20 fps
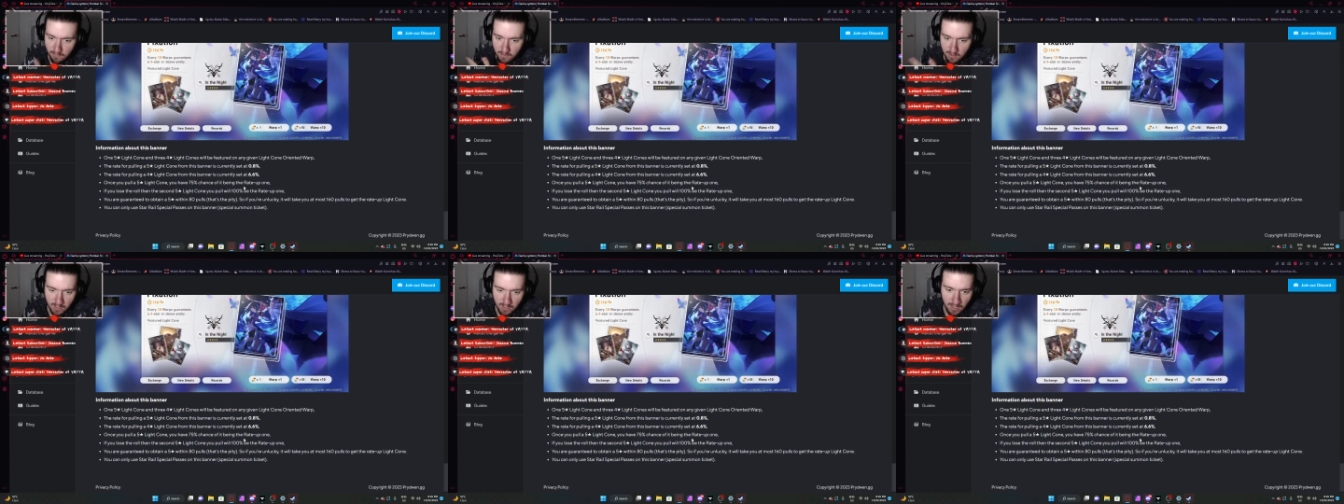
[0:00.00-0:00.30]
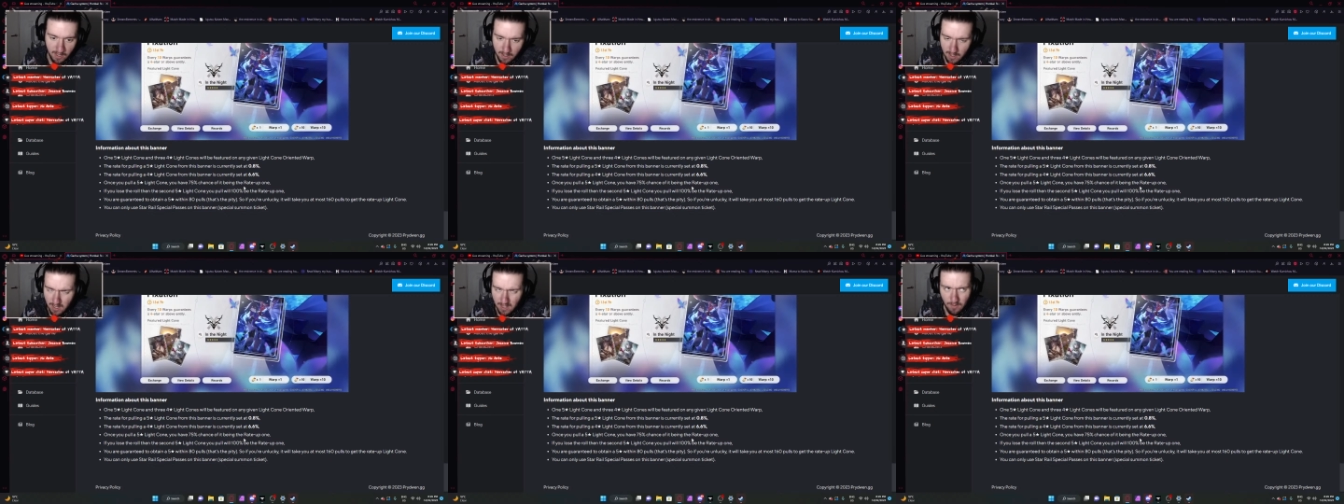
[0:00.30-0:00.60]
to
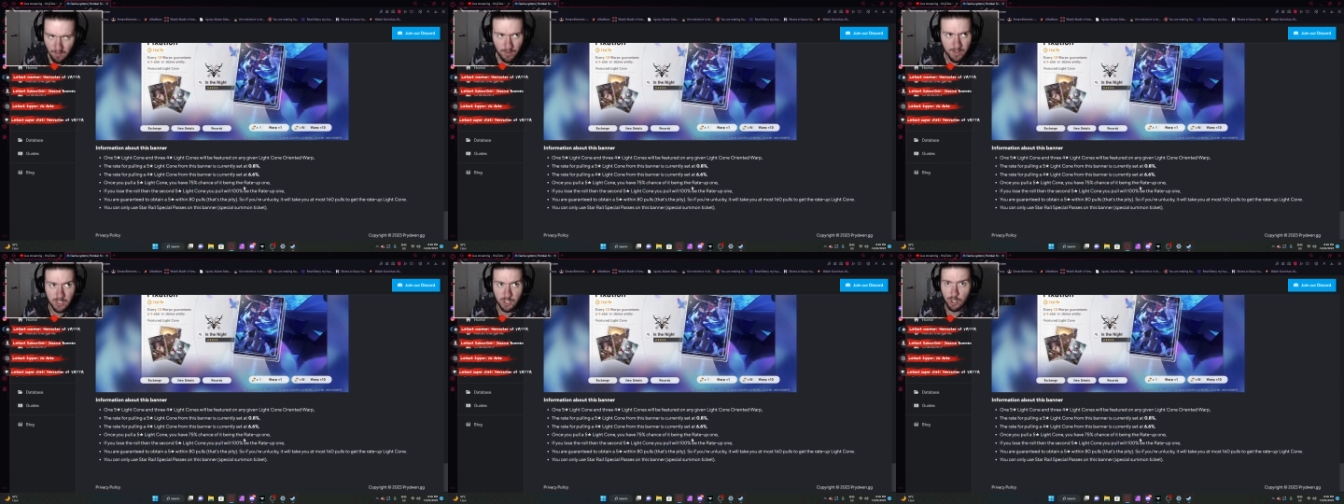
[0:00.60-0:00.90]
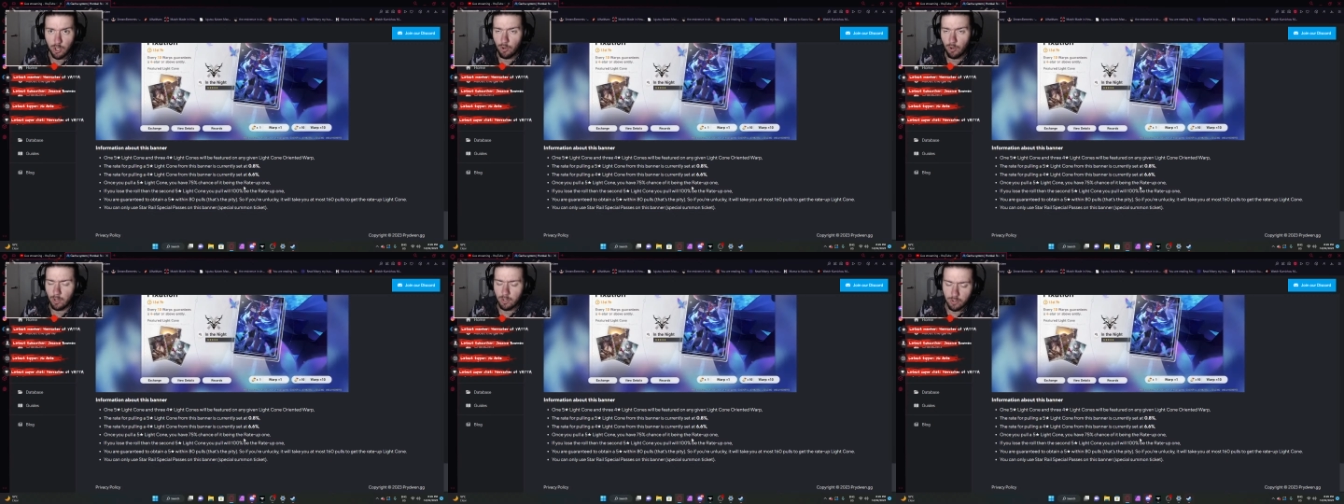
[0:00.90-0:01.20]
get was it
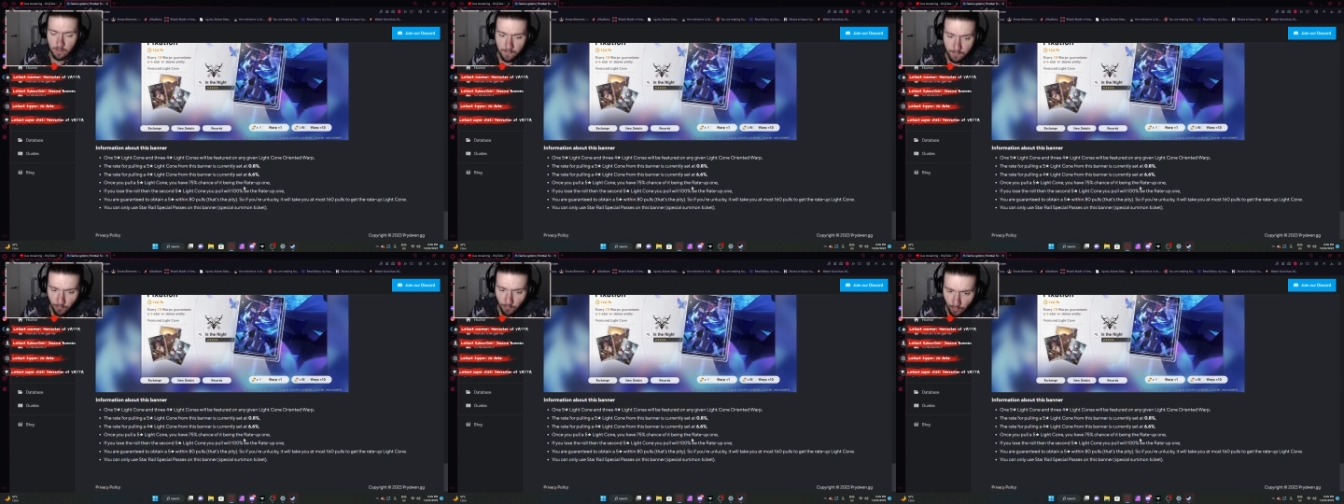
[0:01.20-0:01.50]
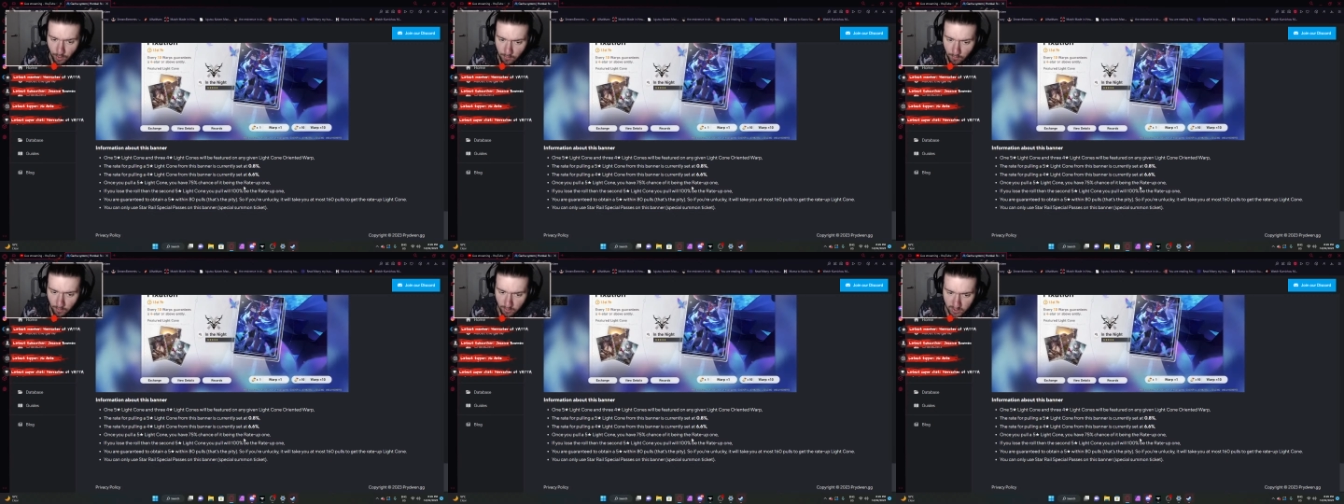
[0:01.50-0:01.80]

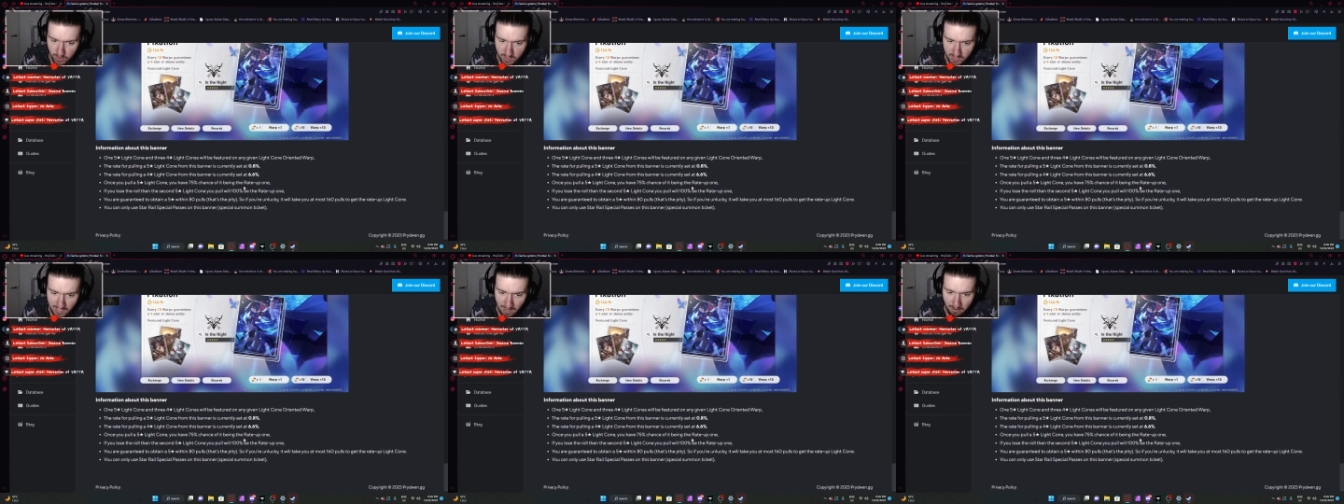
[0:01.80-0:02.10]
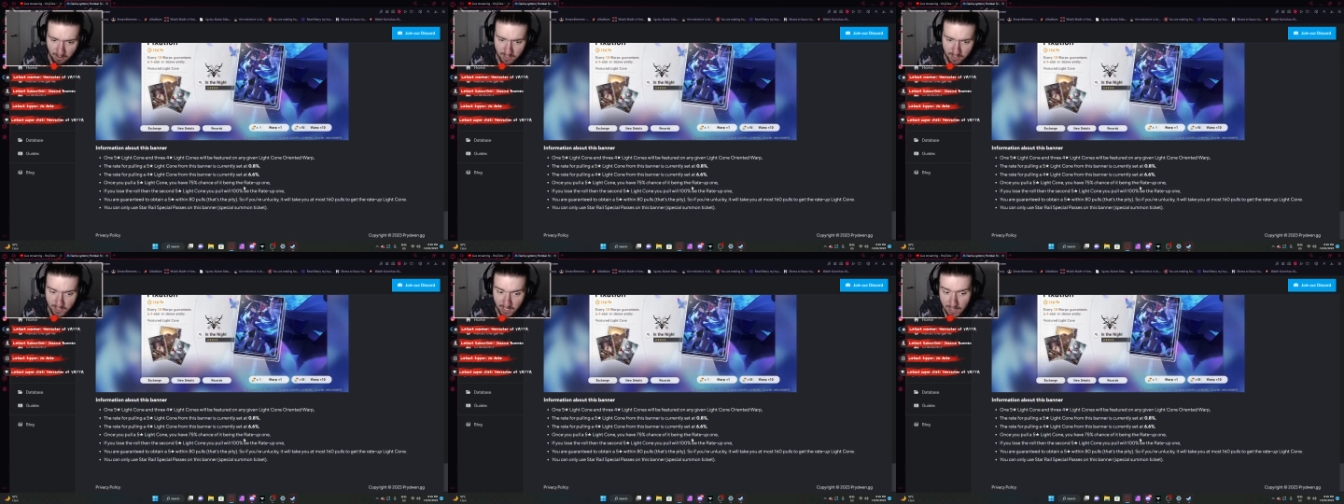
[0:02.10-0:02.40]
240 rolls to
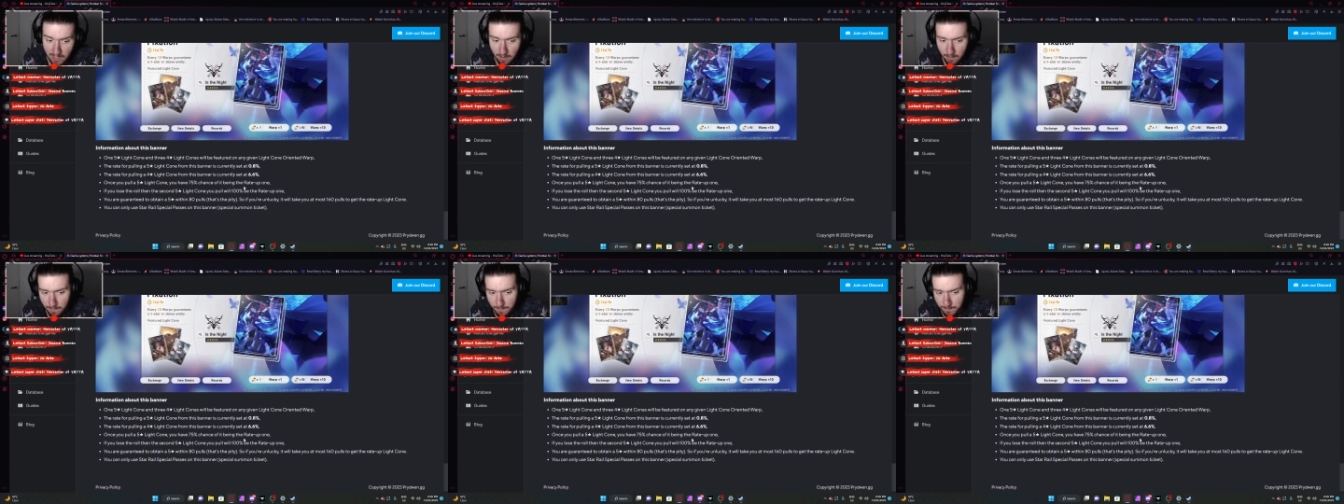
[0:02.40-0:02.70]
guaranteed?